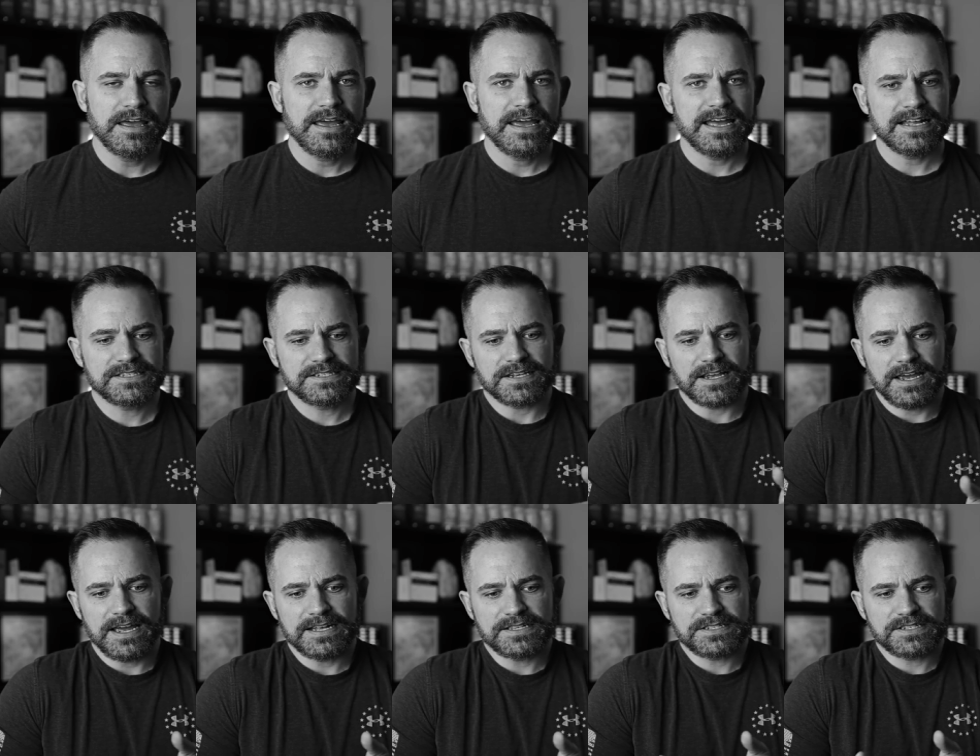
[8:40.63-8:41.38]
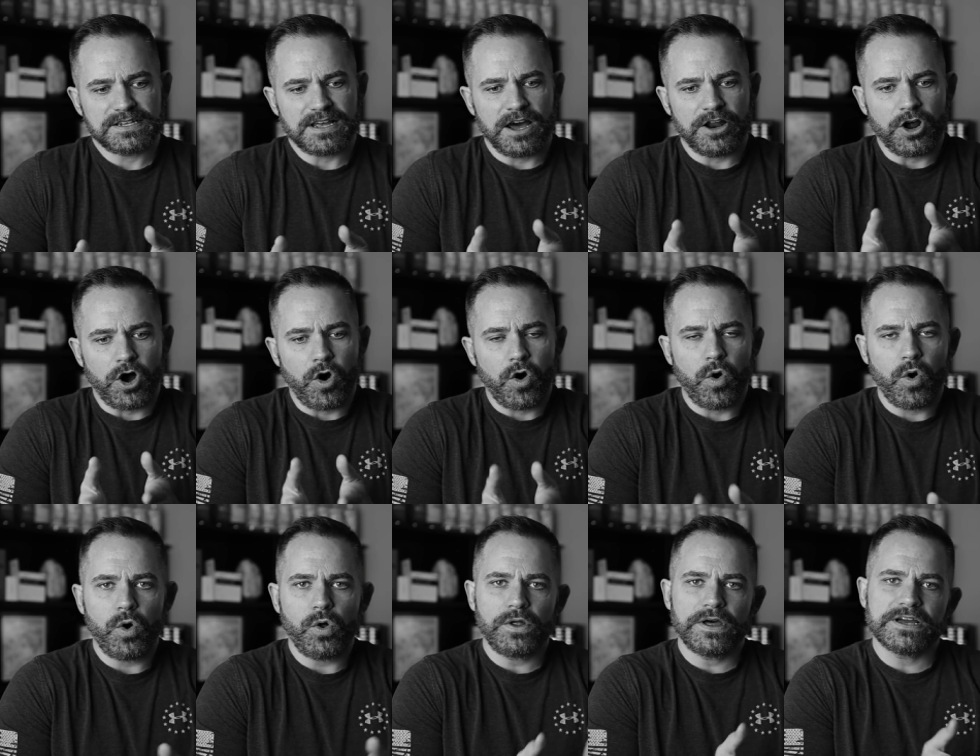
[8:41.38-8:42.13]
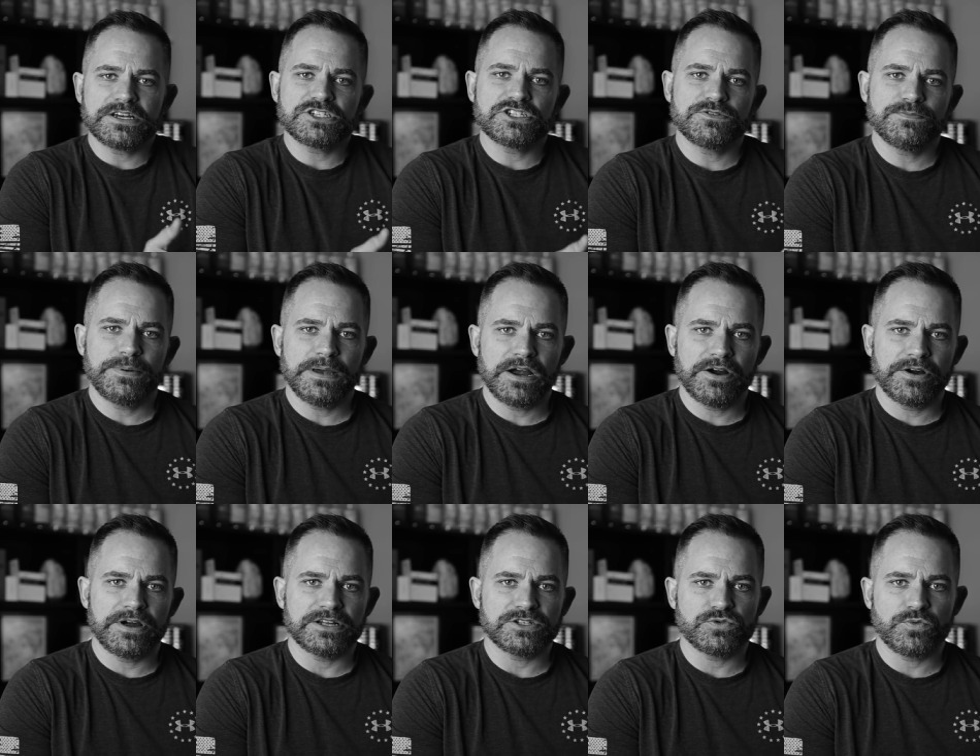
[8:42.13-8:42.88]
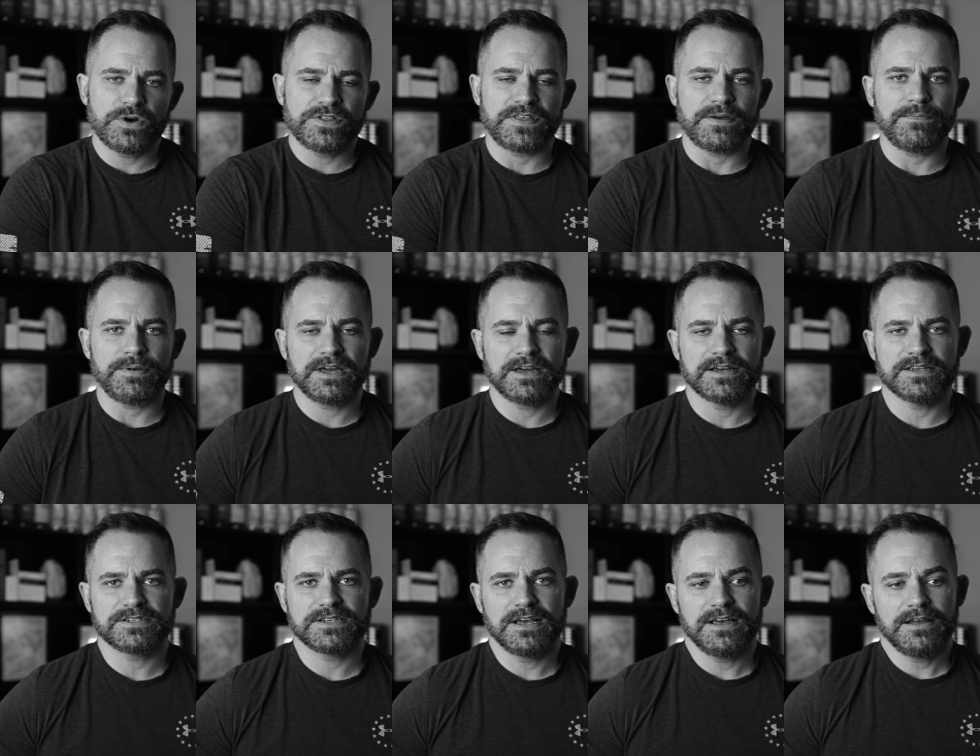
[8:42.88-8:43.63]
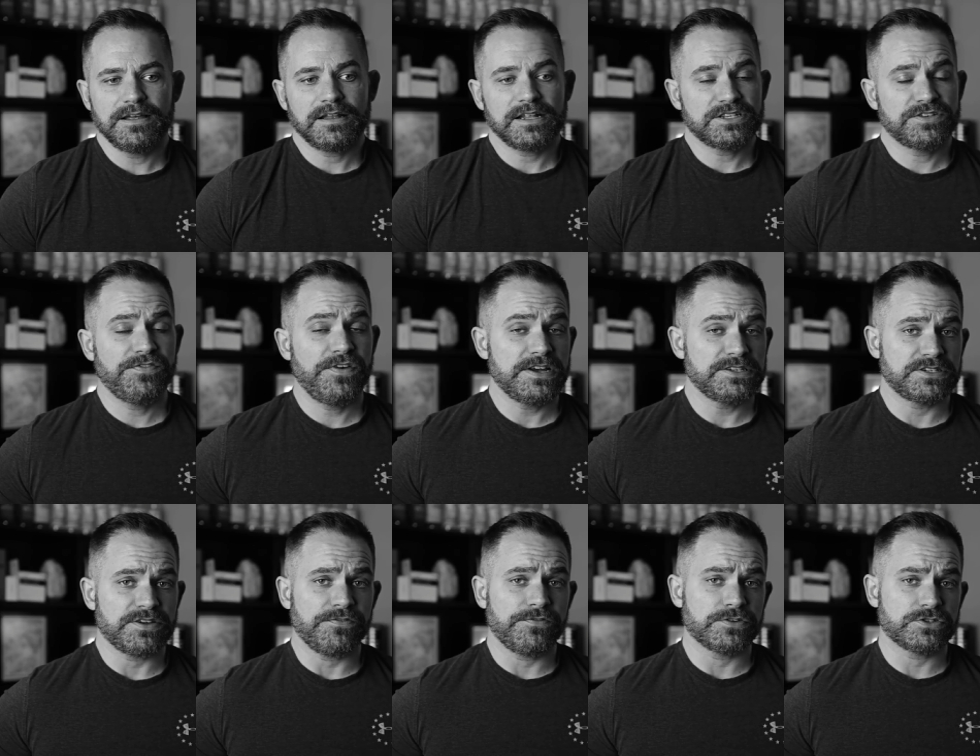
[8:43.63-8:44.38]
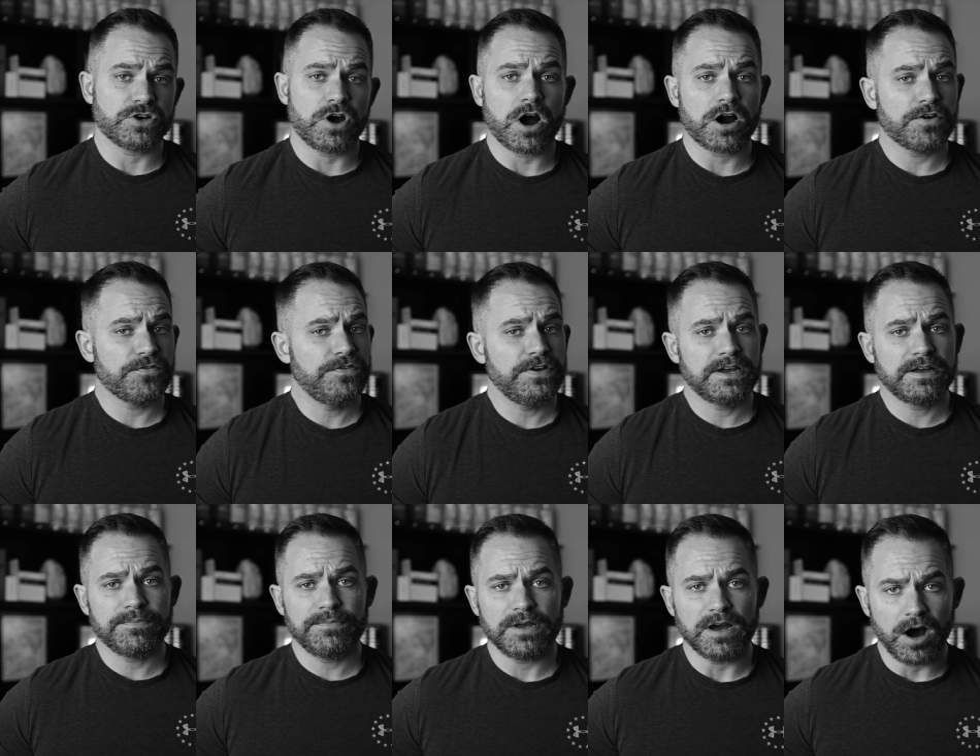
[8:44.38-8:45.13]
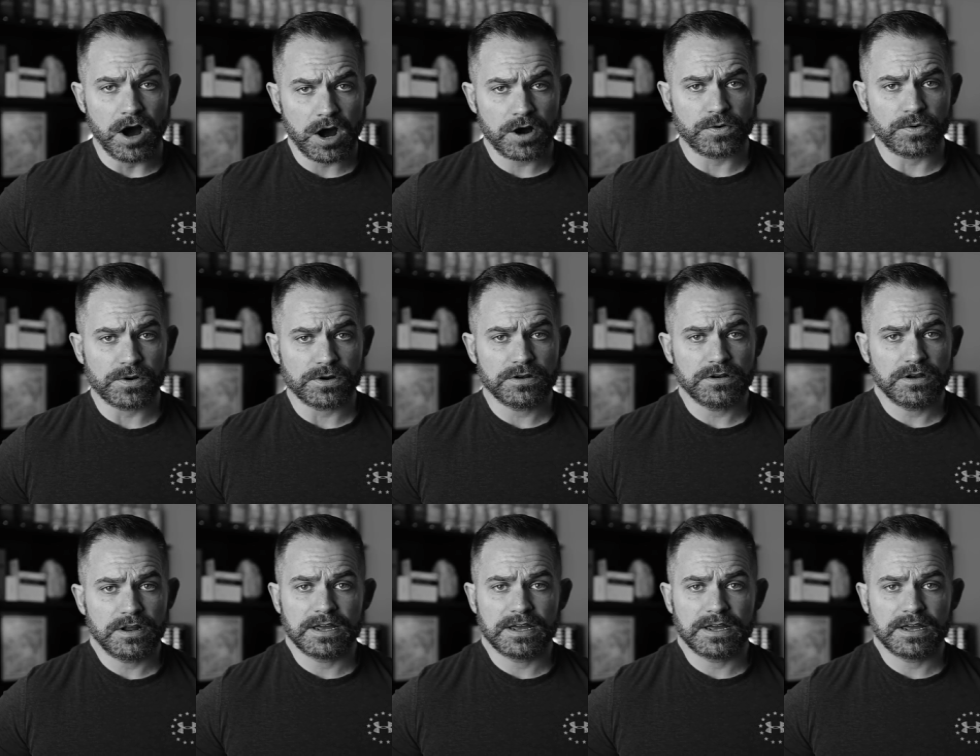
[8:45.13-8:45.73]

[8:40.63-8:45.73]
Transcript: It's a whole experience with it, because let's face it, photography can be awkward.